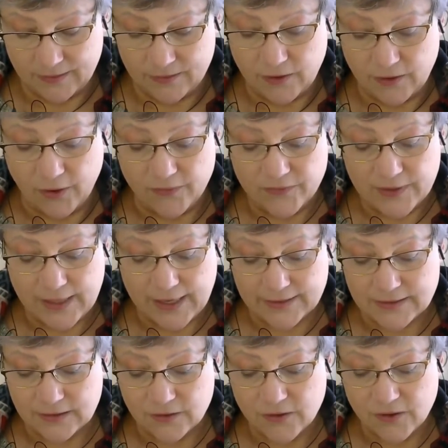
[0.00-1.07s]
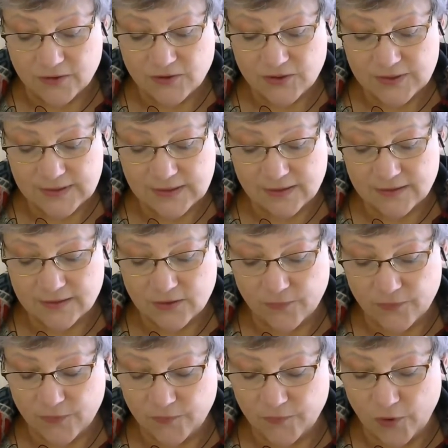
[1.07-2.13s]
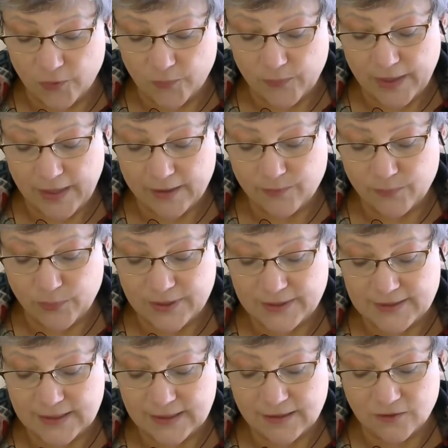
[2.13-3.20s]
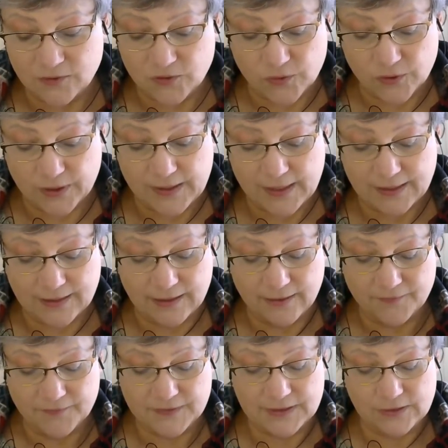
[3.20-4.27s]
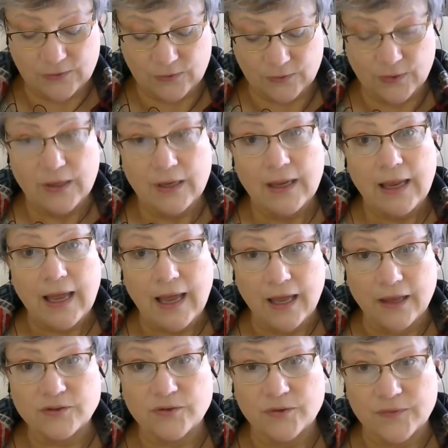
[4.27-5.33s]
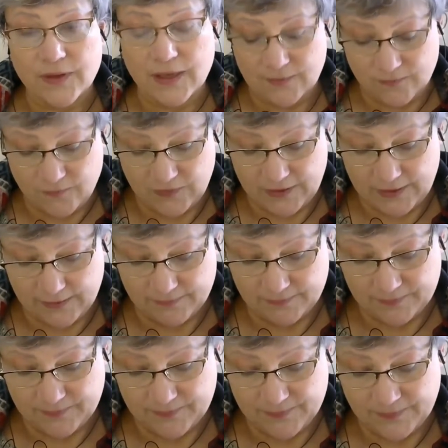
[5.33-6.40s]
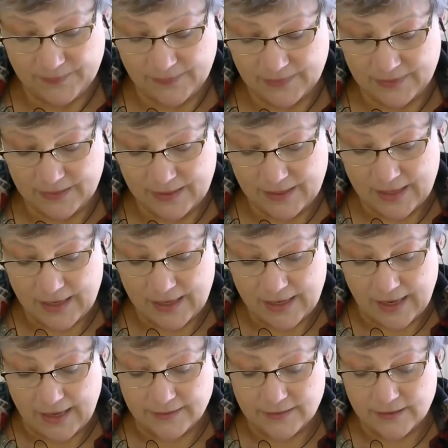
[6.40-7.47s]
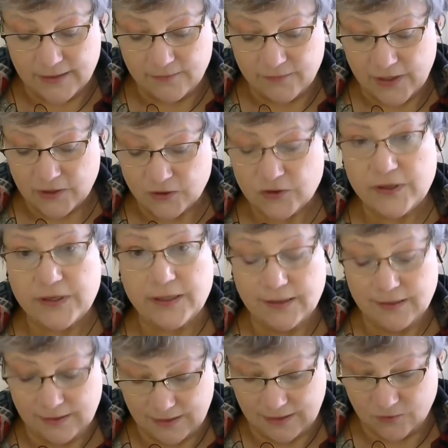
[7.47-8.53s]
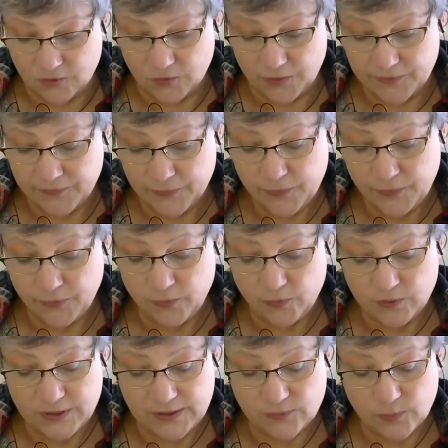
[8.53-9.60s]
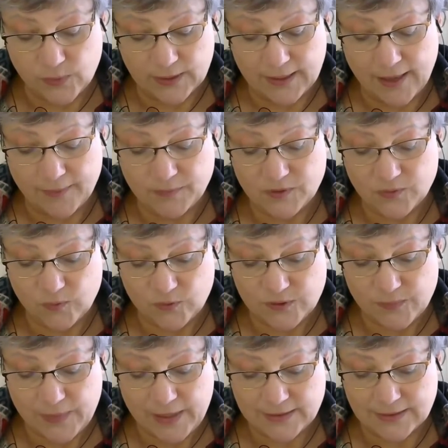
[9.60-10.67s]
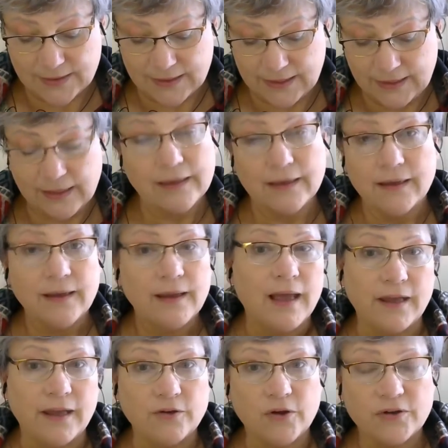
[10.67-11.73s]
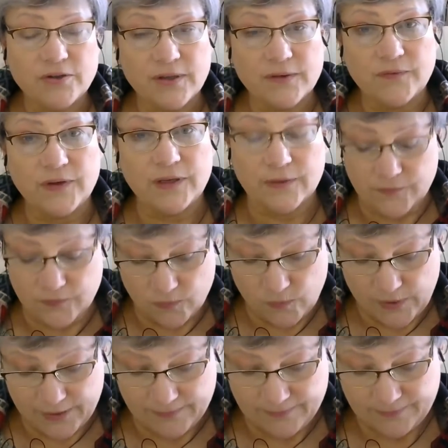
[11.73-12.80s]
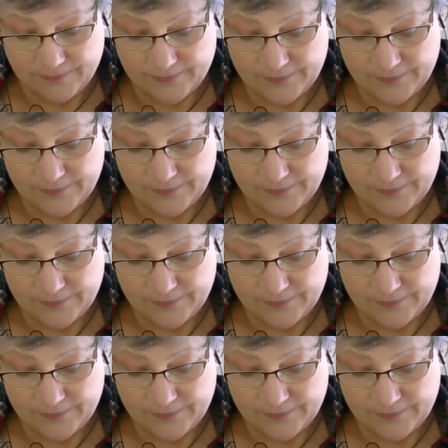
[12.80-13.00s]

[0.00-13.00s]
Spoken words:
The overlighting consciousness of the frog mouth brings in the joy that lifts you out of that fear, until eventually the joyful thought is what comes automatically and not the fearful one.